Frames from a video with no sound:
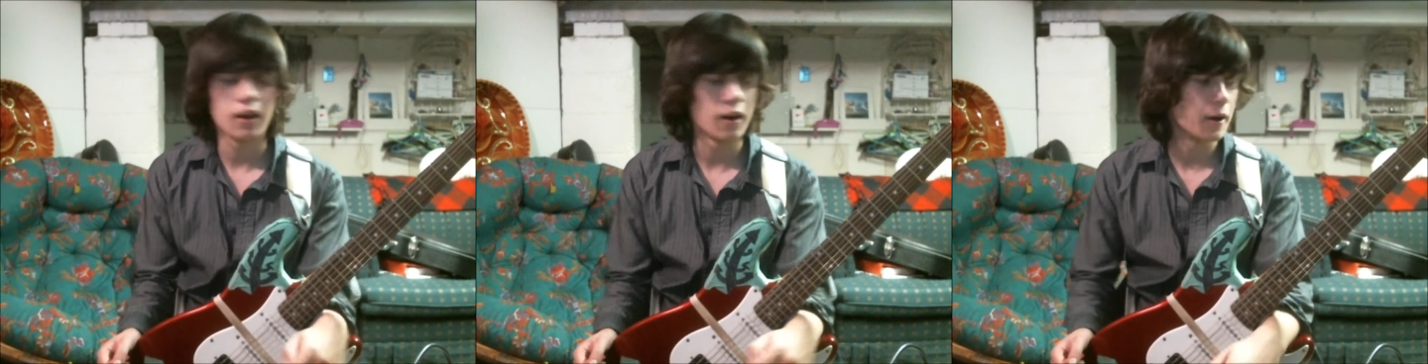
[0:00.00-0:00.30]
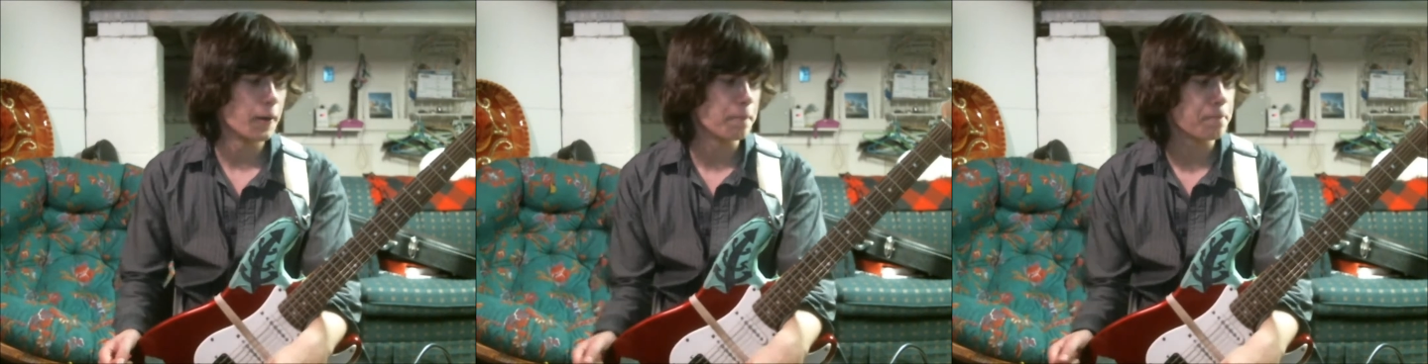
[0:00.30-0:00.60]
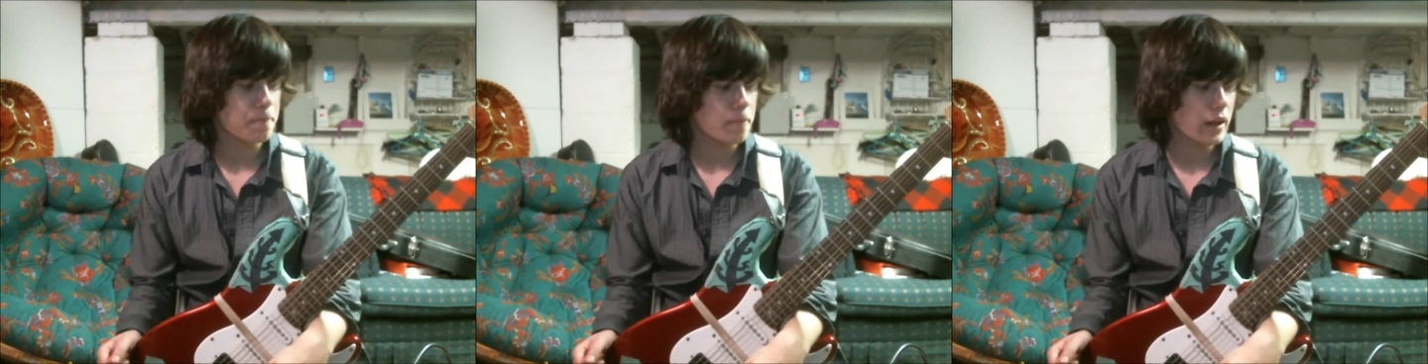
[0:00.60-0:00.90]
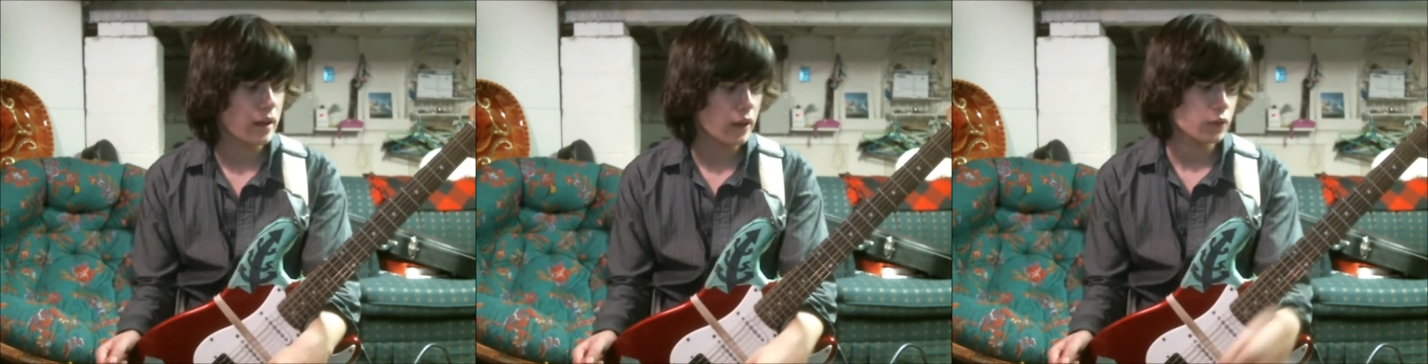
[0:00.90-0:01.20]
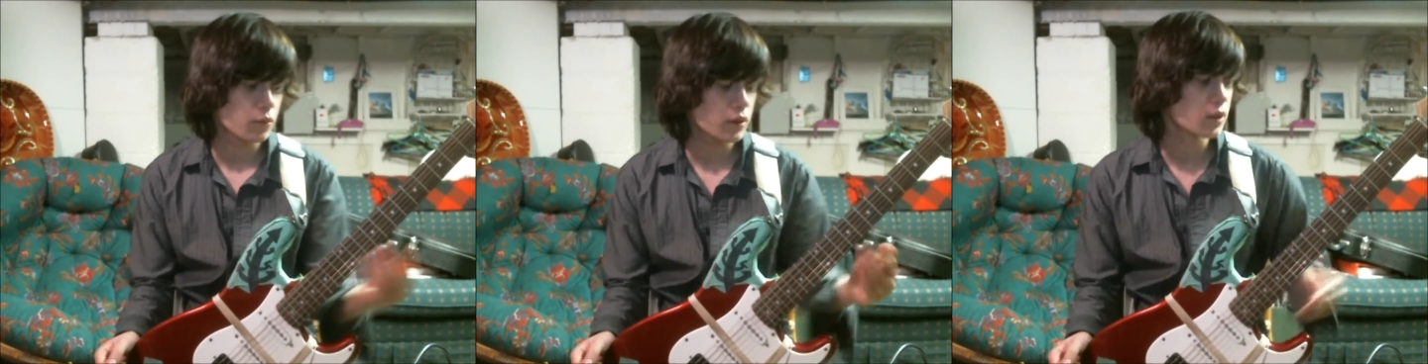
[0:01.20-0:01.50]
And
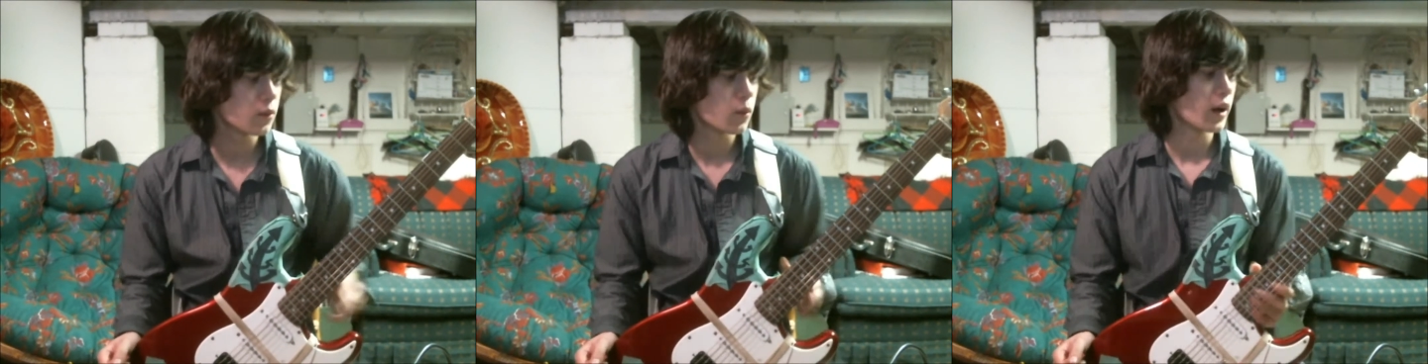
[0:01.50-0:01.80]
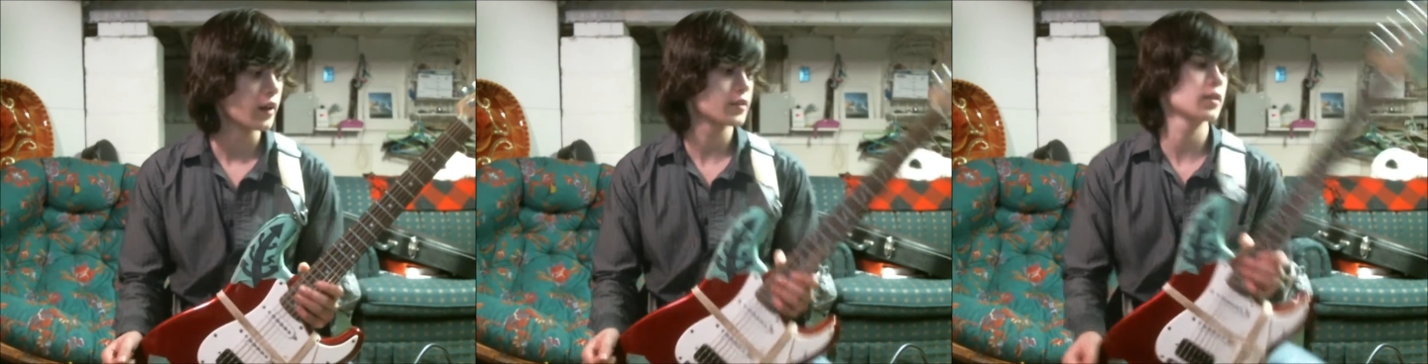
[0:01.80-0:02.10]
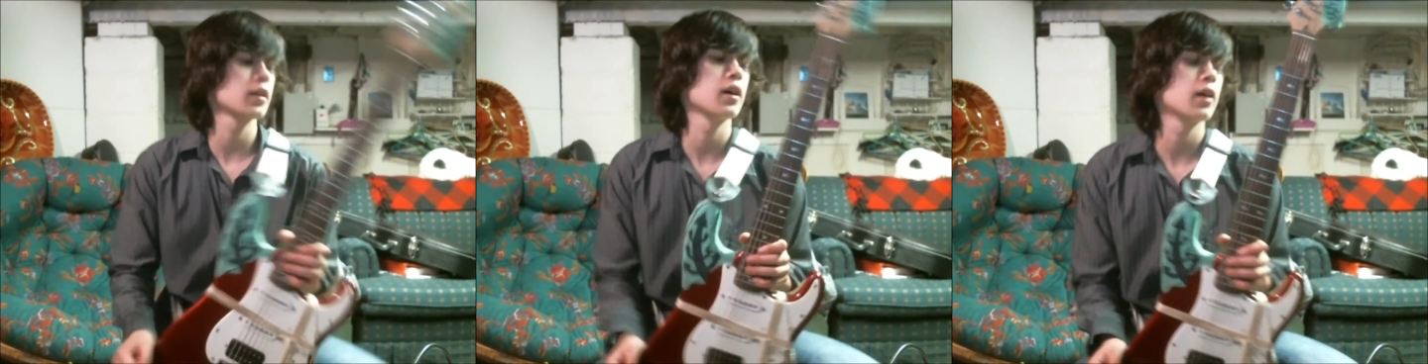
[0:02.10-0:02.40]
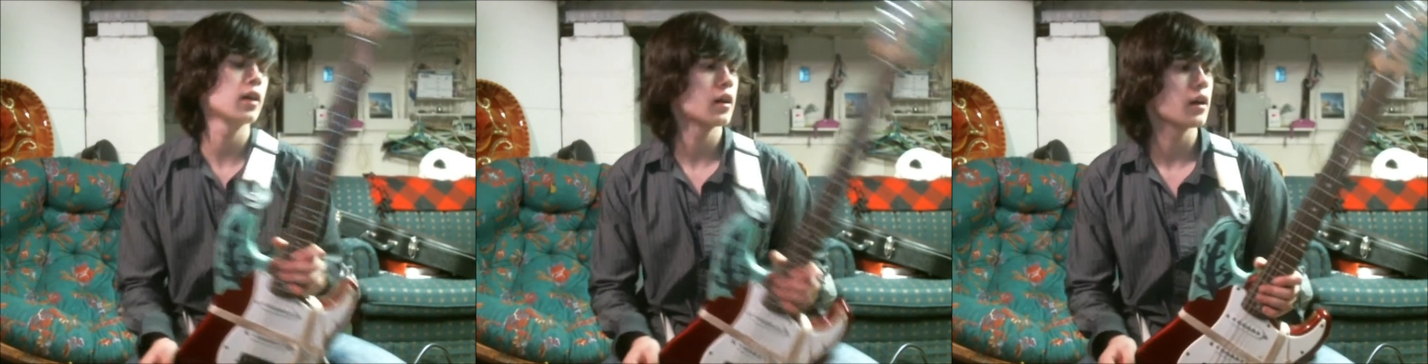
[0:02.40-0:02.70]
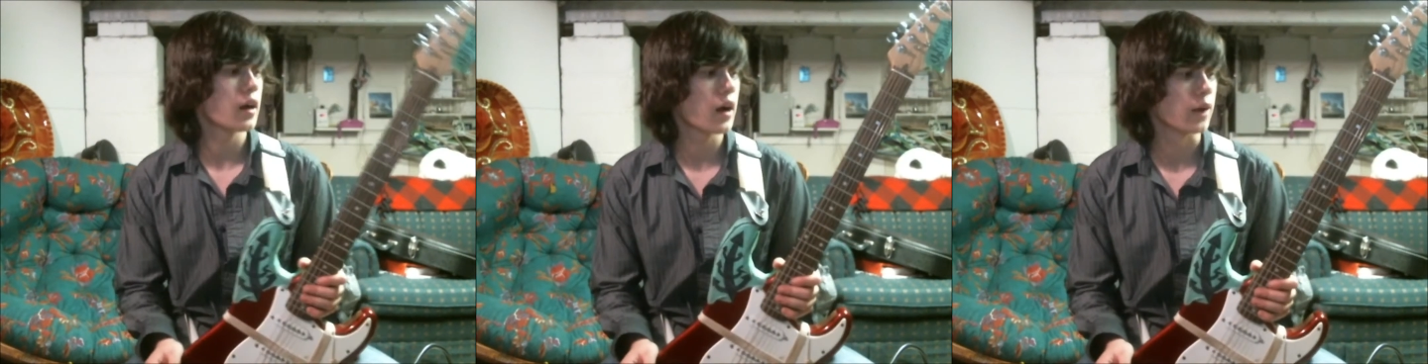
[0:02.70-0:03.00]
that's really what
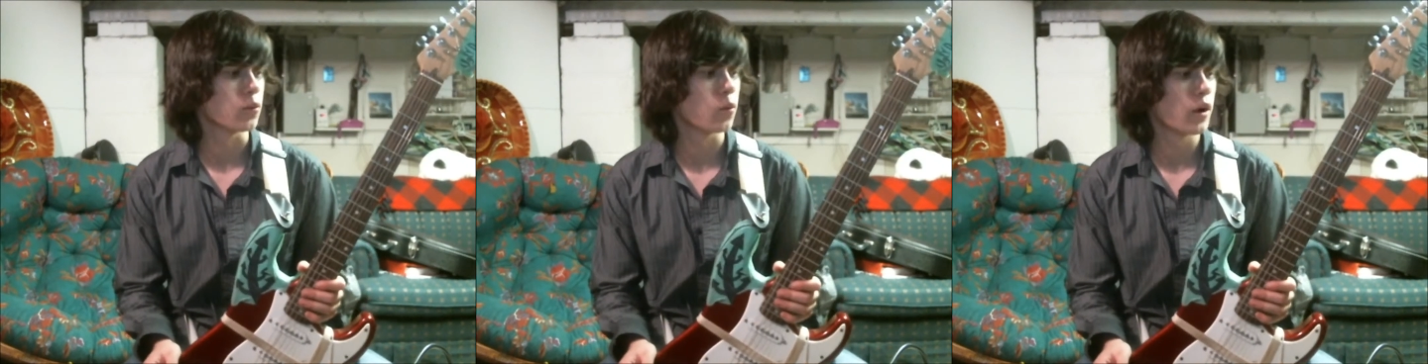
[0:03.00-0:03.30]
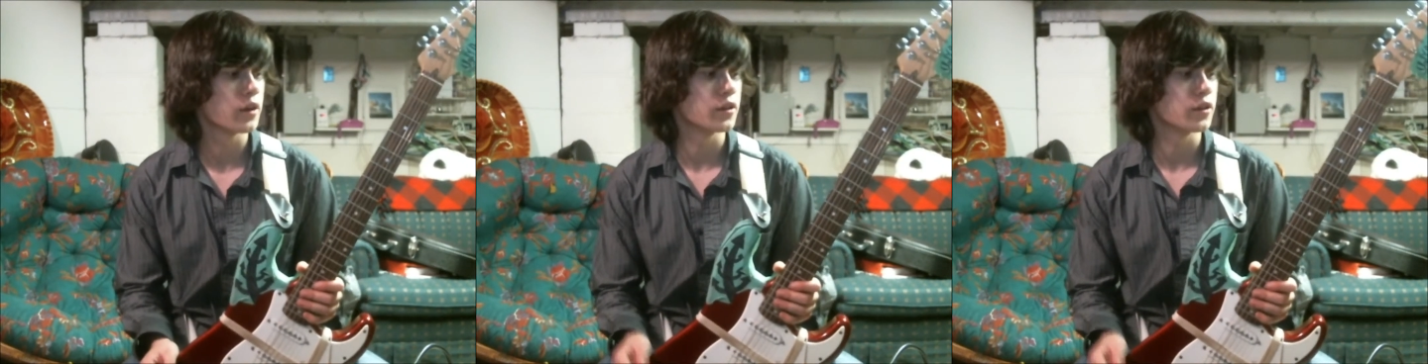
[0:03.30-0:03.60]
I want to